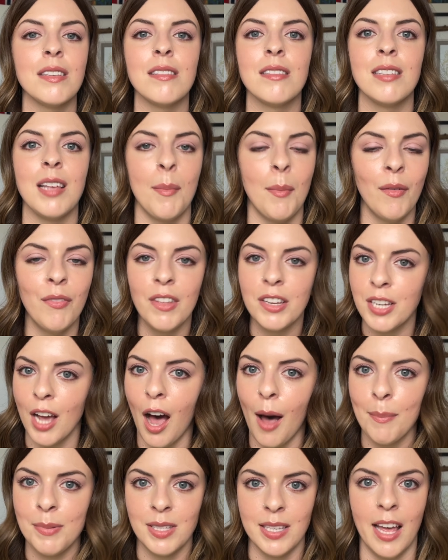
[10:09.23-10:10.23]
some of the
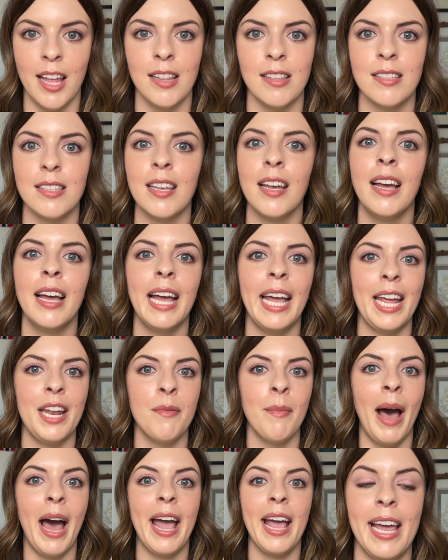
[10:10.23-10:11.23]
top scents in
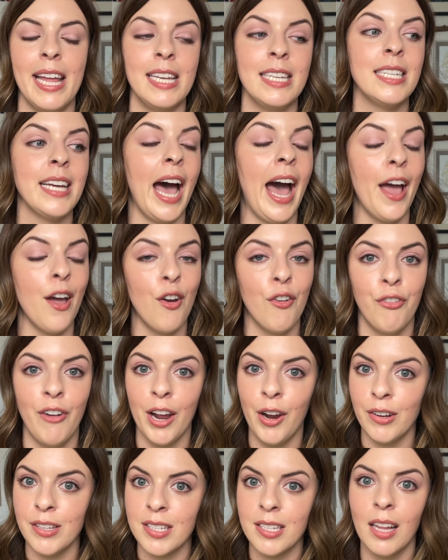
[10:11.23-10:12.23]
my entire
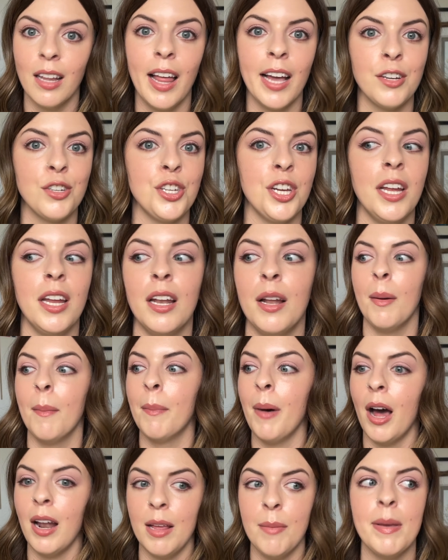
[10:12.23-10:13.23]
fragrance collection,
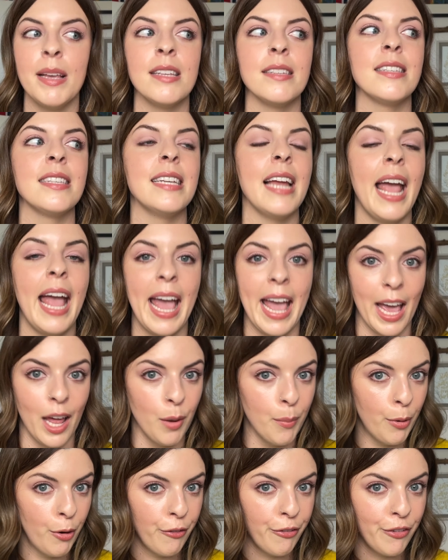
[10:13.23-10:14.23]
body mist
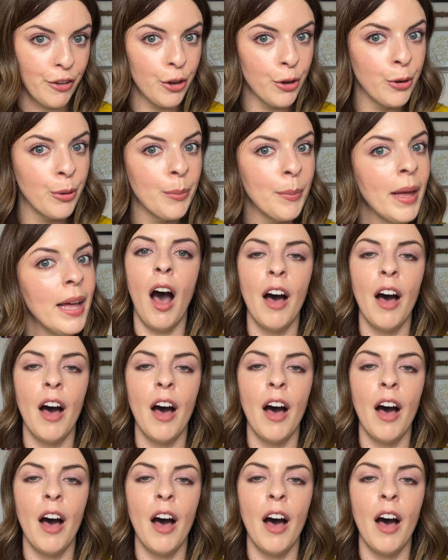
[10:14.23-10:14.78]
and perfume.